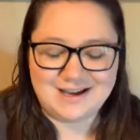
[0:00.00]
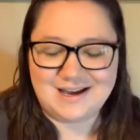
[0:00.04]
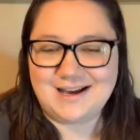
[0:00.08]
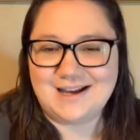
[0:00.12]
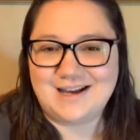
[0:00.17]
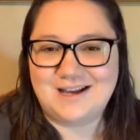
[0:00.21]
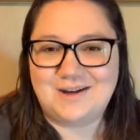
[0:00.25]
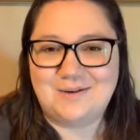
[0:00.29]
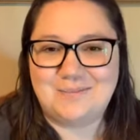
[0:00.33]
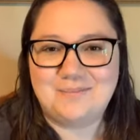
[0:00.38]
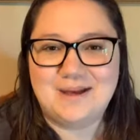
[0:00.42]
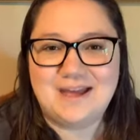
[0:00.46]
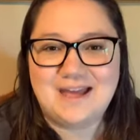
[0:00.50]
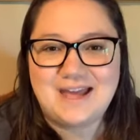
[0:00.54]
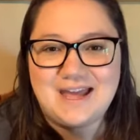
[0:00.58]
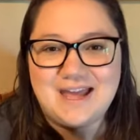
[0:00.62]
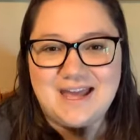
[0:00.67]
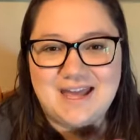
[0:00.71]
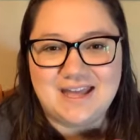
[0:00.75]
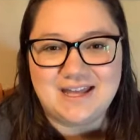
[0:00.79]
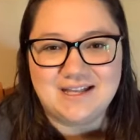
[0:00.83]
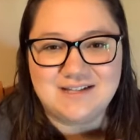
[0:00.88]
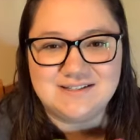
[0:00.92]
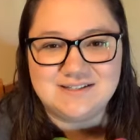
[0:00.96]
Um,
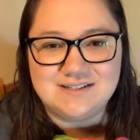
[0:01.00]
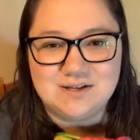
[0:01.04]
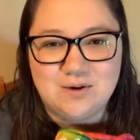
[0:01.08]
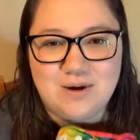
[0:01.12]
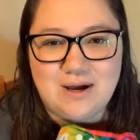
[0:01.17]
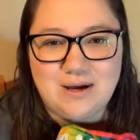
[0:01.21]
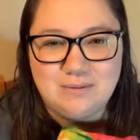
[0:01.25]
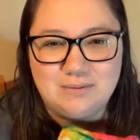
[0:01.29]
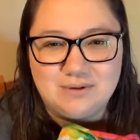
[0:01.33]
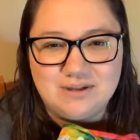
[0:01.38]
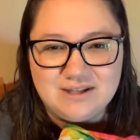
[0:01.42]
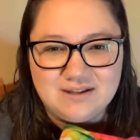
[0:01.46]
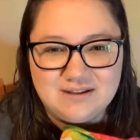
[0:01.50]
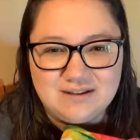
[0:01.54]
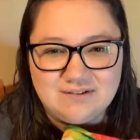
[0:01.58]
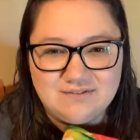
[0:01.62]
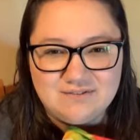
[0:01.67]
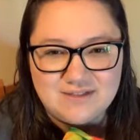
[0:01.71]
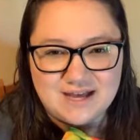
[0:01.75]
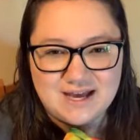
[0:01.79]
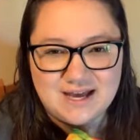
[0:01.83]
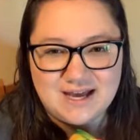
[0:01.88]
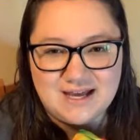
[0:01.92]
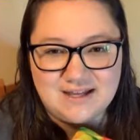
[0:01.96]
and so I really
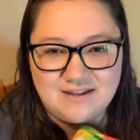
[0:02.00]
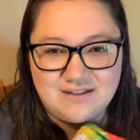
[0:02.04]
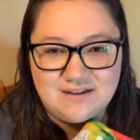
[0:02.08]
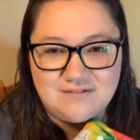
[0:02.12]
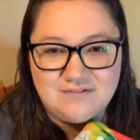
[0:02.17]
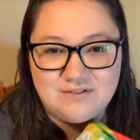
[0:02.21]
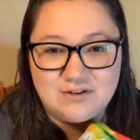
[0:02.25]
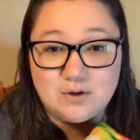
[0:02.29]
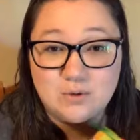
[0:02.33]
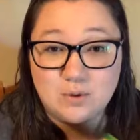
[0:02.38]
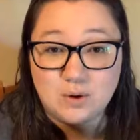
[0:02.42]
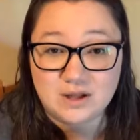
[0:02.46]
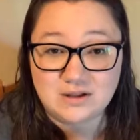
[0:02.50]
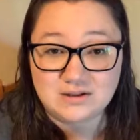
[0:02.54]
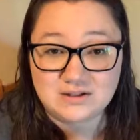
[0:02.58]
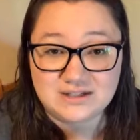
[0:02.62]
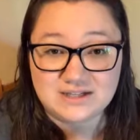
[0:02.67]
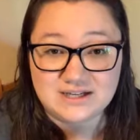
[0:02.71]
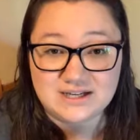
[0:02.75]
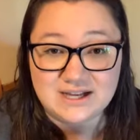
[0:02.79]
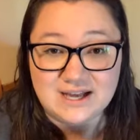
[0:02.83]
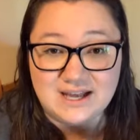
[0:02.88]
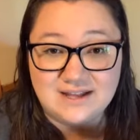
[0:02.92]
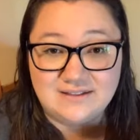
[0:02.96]
love that. I love the
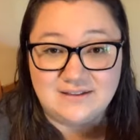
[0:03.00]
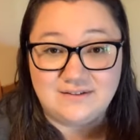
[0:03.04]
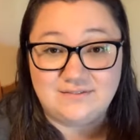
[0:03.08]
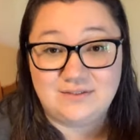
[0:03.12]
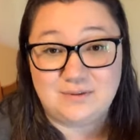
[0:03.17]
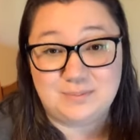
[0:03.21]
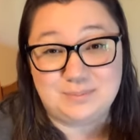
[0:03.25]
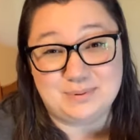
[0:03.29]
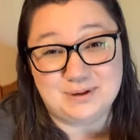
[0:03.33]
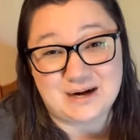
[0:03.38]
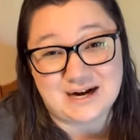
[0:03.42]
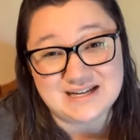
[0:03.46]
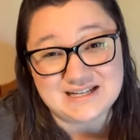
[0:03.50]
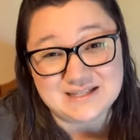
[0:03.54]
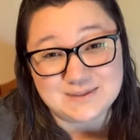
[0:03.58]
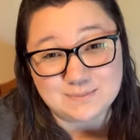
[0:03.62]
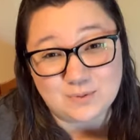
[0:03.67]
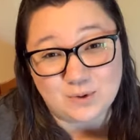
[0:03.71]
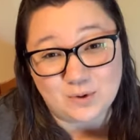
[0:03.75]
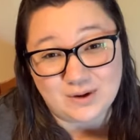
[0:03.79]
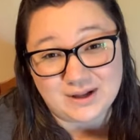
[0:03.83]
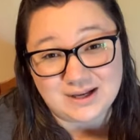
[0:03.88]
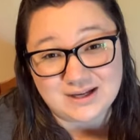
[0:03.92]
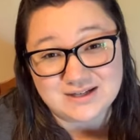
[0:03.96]
quality. I love the price
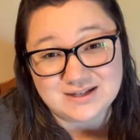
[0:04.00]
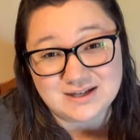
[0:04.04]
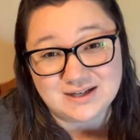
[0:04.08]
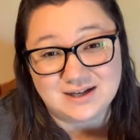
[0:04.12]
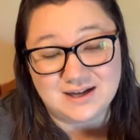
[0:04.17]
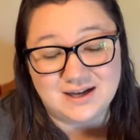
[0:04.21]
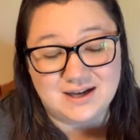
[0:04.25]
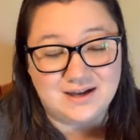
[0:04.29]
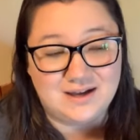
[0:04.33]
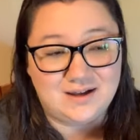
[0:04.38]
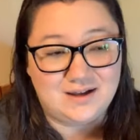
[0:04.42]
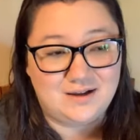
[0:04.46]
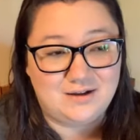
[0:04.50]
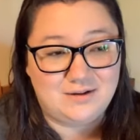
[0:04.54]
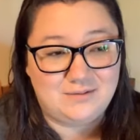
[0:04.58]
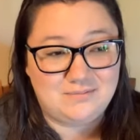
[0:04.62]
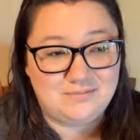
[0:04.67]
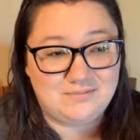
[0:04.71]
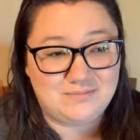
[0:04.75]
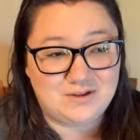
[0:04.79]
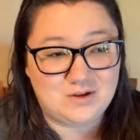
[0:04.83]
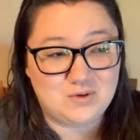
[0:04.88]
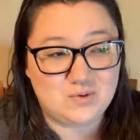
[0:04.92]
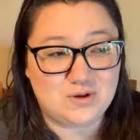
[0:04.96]
point.
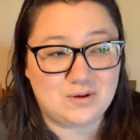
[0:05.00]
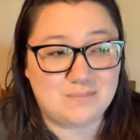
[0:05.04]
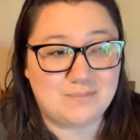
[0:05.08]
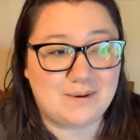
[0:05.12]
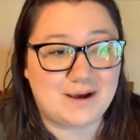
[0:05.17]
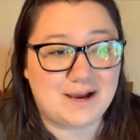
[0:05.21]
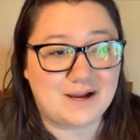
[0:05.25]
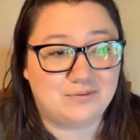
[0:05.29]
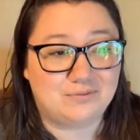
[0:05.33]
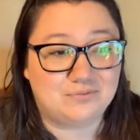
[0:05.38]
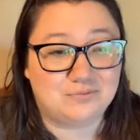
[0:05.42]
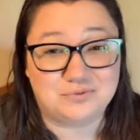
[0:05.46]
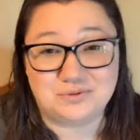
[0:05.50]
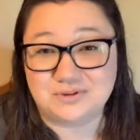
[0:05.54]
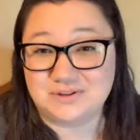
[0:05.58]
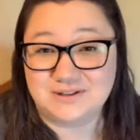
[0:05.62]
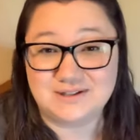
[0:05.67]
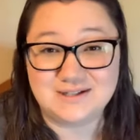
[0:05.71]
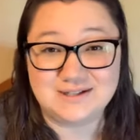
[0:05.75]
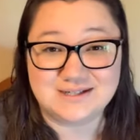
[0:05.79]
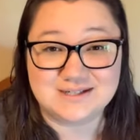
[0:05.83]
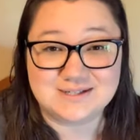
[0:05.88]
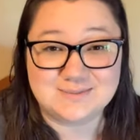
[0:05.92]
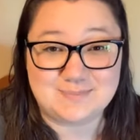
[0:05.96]
Um, you can buy
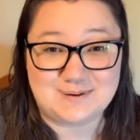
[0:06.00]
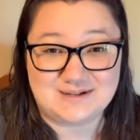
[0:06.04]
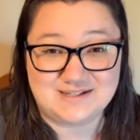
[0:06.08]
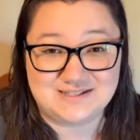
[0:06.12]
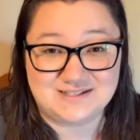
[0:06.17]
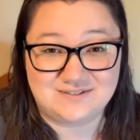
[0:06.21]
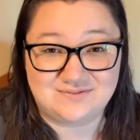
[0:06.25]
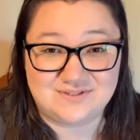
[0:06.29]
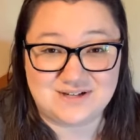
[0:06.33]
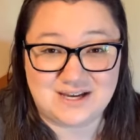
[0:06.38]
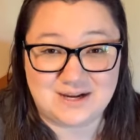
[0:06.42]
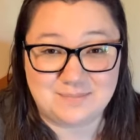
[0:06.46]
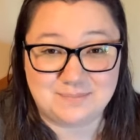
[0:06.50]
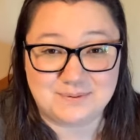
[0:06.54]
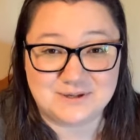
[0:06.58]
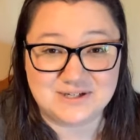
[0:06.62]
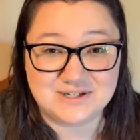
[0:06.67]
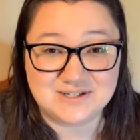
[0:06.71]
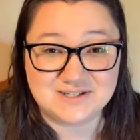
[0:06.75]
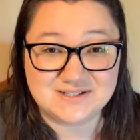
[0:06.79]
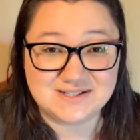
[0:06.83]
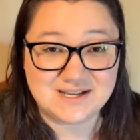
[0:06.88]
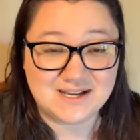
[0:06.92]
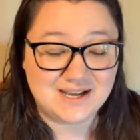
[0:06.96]
really expensive
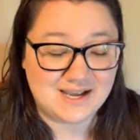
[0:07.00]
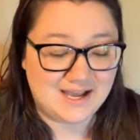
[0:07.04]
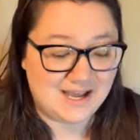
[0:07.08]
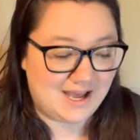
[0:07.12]
diapers.